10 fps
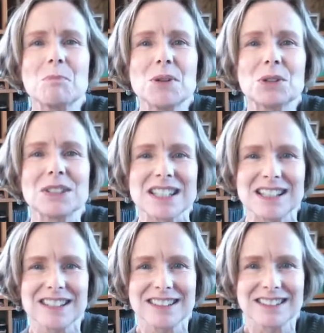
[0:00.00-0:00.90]
built
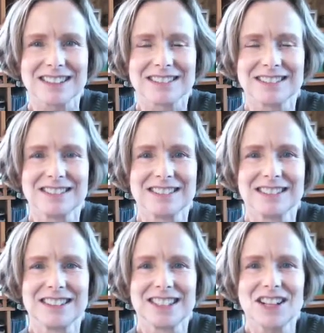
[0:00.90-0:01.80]
in.
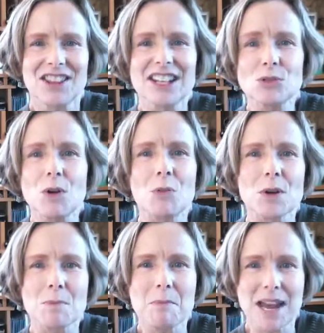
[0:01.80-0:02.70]
That's what
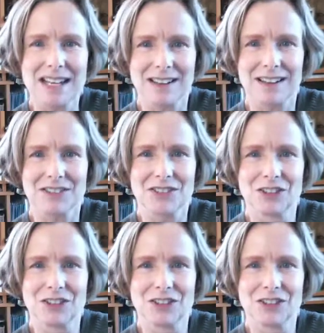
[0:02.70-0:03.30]
we're made of.